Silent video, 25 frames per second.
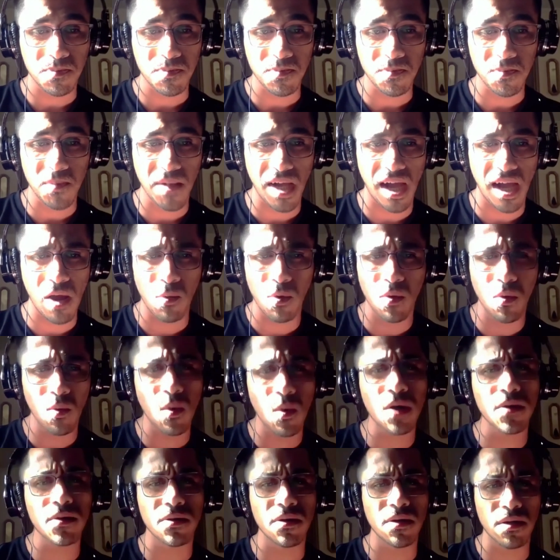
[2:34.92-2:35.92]
I will
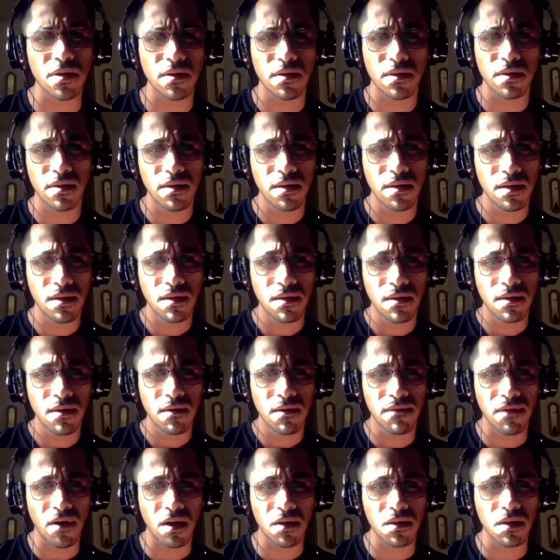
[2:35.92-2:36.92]
wander
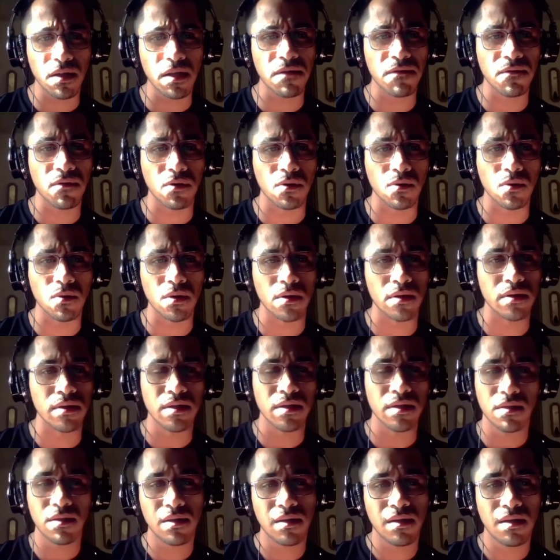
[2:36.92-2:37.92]
fondly forward
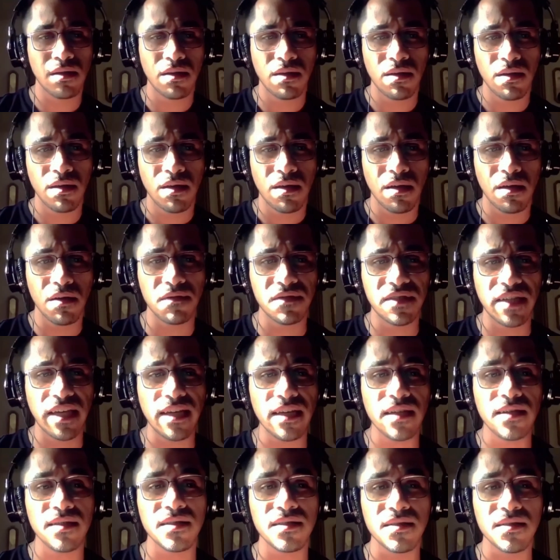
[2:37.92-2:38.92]
of
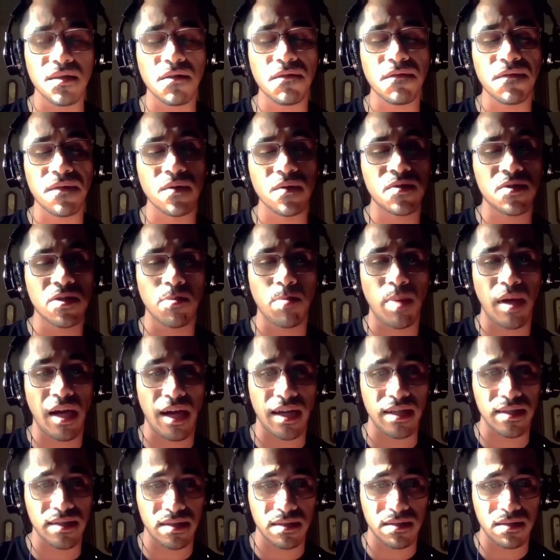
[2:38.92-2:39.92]
days of future
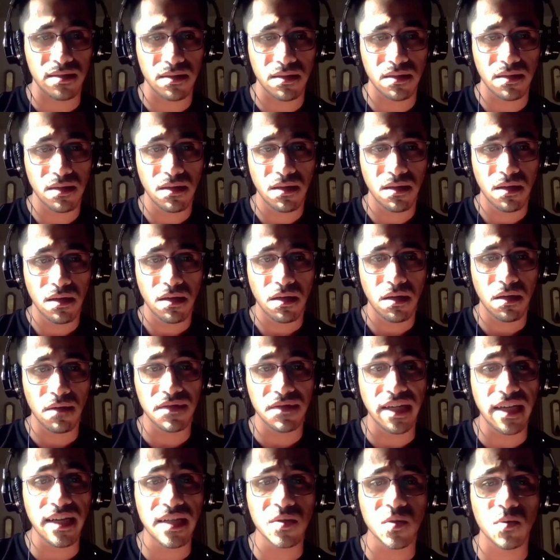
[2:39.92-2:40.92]
past, of
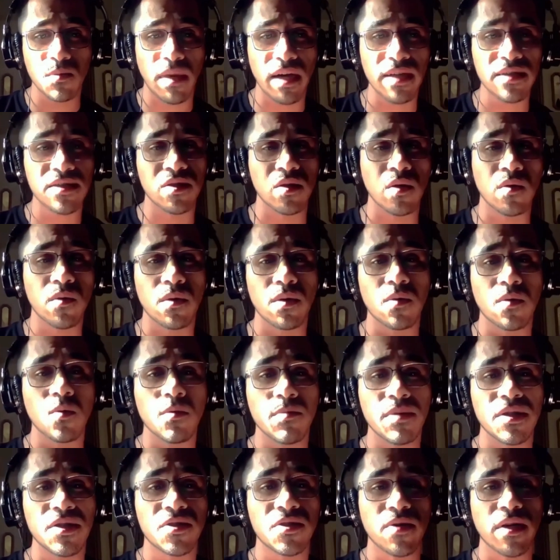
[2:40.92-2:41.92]
days when my children will
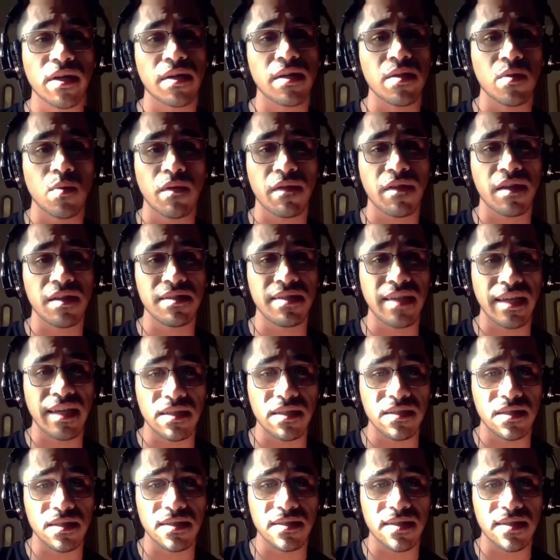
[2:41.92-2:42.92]
be stricken with
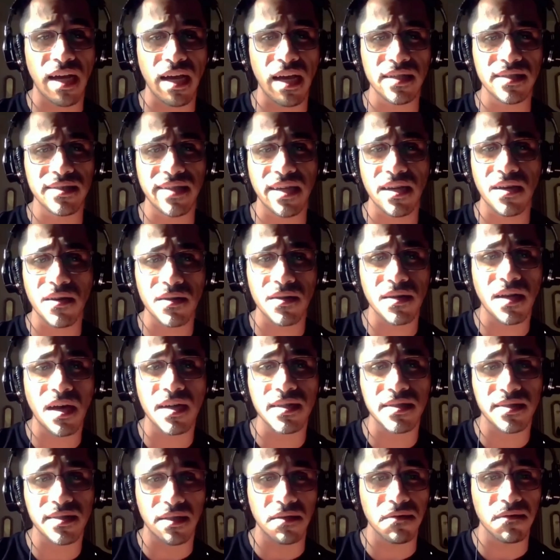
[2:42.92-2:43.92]
contagions I dare
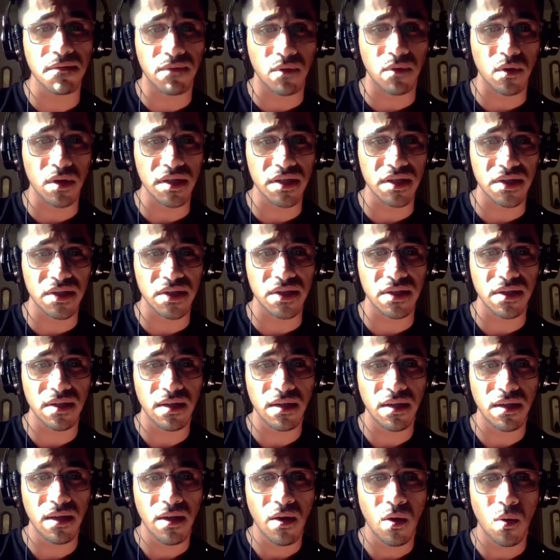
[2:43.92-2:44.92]
not give voice.
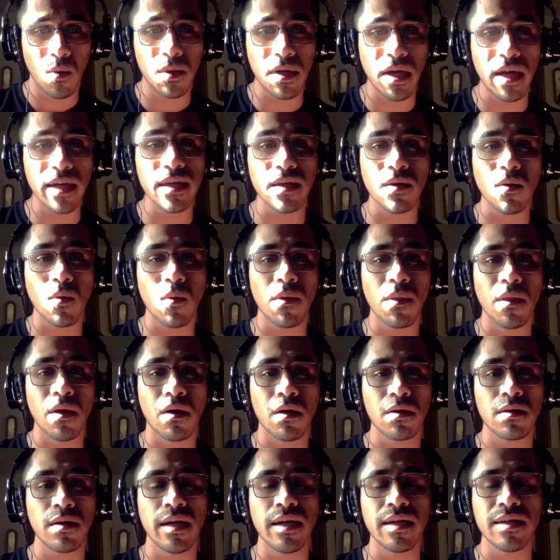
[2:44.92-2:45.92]
When the
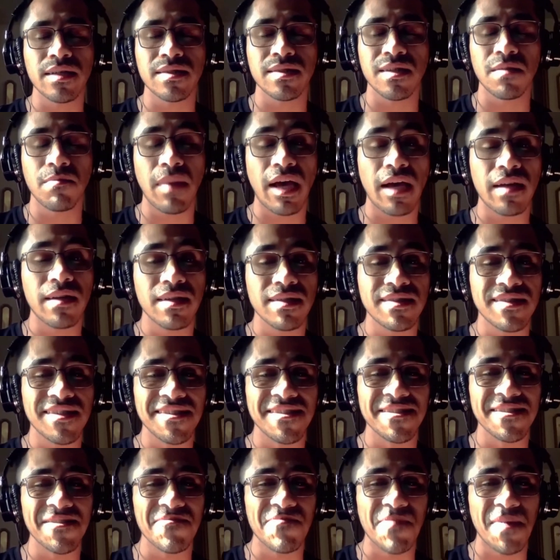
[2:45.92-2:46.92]
heartaches and
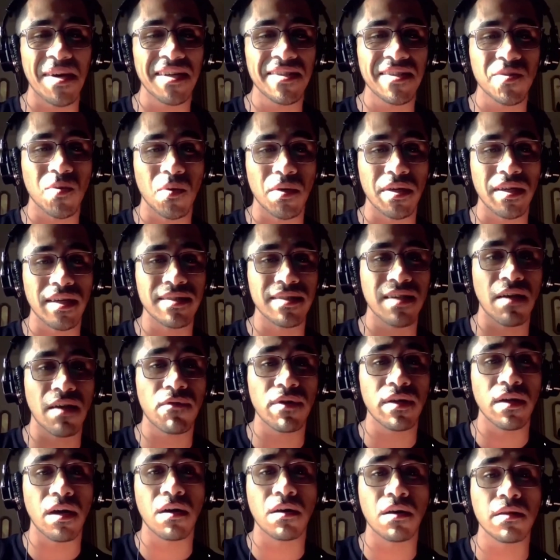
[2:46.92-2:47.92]
madnesses of my 20s,
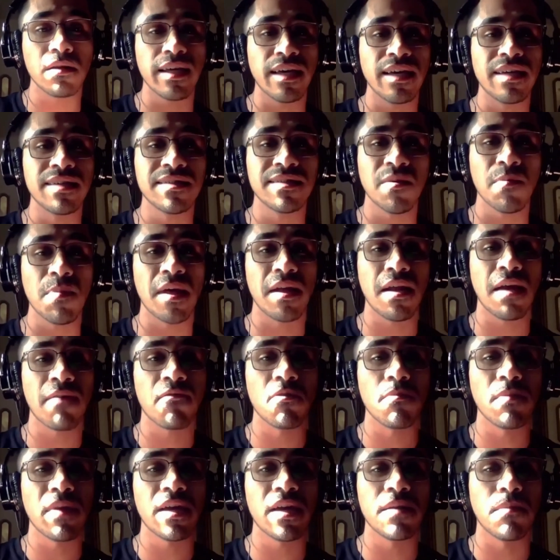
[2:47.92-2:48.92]
every ugly ism that ever
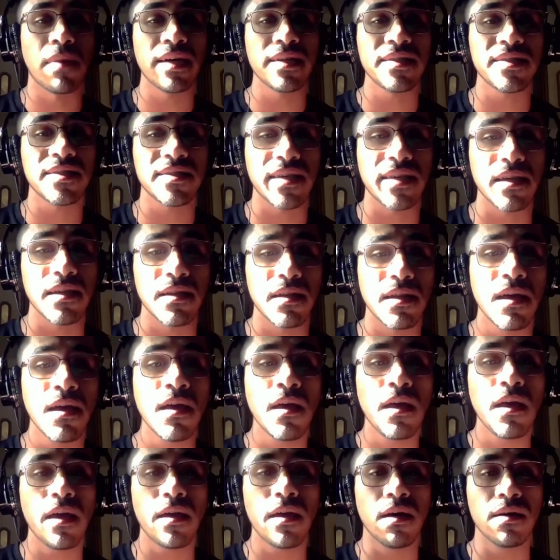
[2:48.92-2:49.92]
made my skin
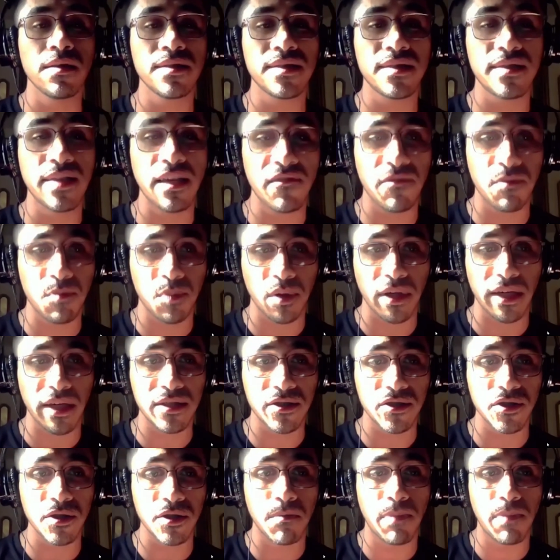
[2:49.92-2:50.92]
an unsafe place,
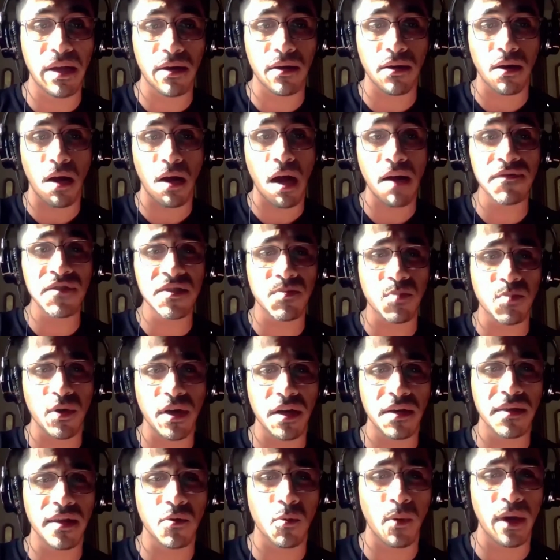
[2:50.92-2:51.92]
should bear
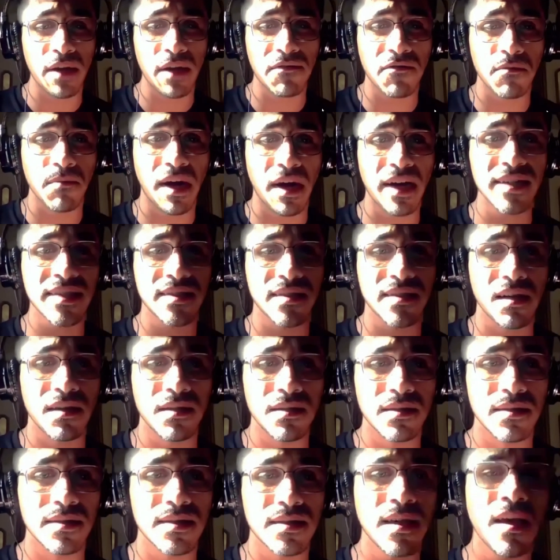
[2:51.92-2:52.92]
offspring that wait for my
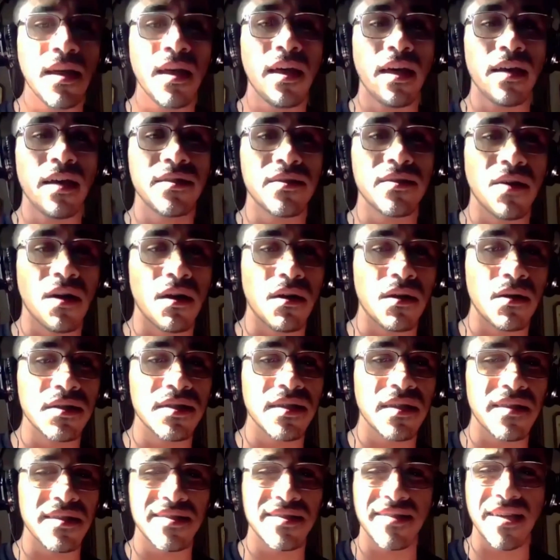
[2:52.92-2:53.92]
sons and daughters
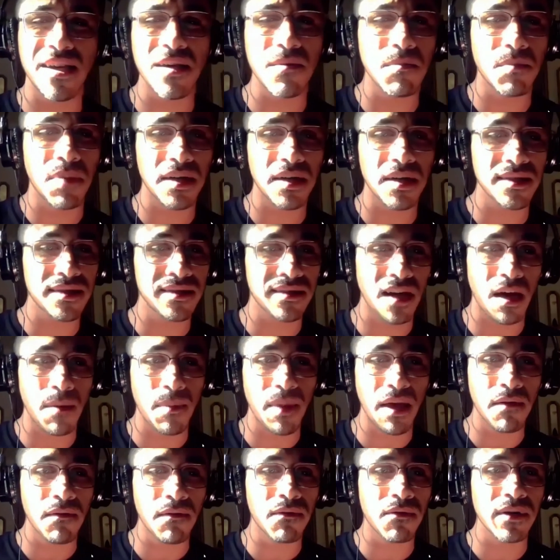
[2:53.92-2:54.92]
at the same bus stop
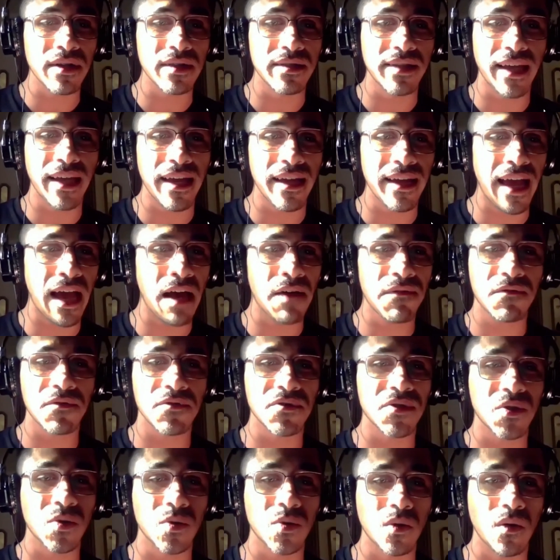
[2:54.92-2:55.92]
every day after
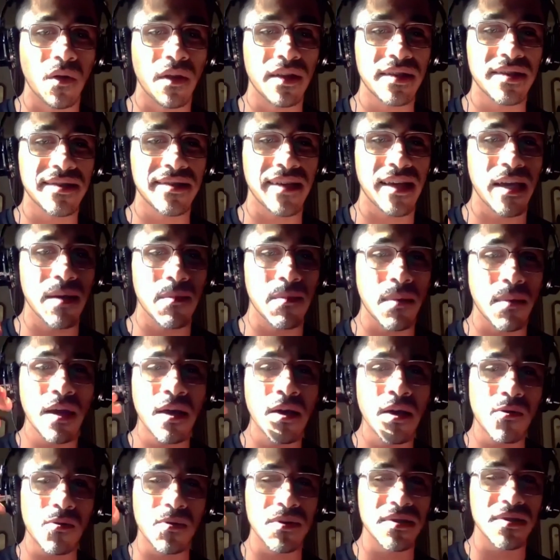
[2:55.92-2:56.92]
school, that same
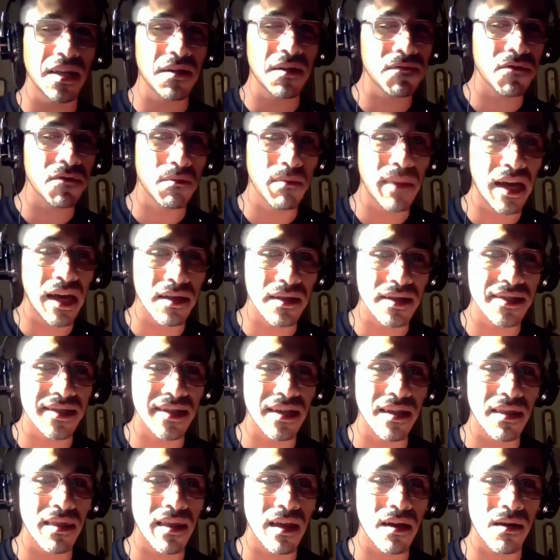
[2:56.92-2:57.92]
resentful malice
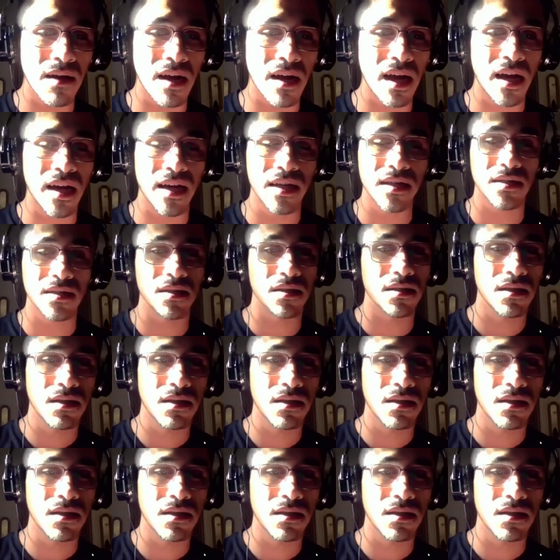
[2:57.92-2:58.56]
in their eyes.